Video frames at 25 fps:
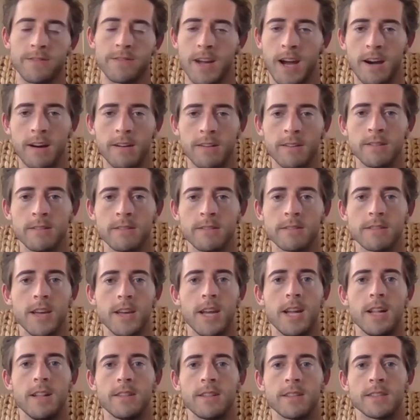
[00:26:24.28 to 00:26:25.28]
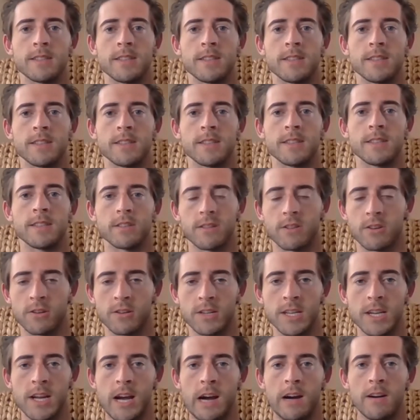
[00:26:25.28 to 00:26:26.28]
dollars, that's not just thirty
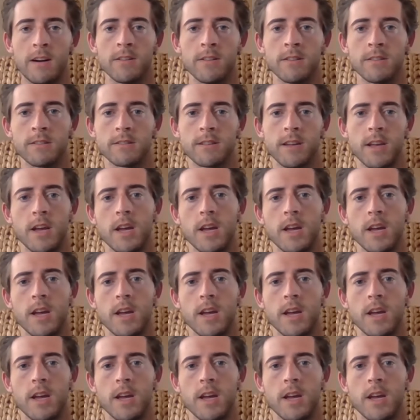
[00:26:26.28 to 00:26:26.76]
dollars.